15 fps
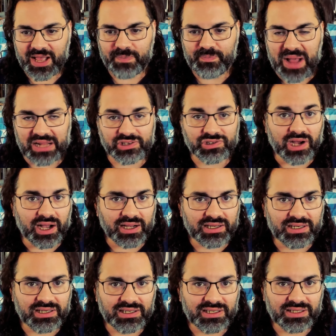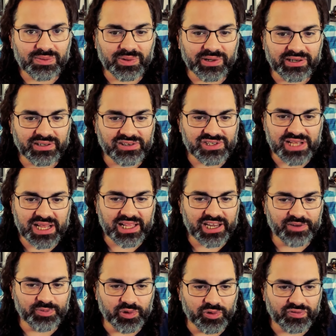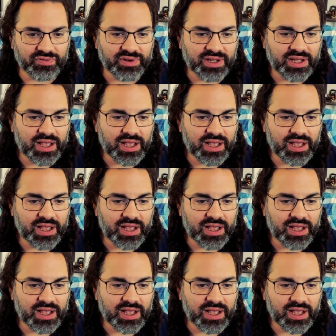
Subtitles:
Batroc, where there's not a lot of move.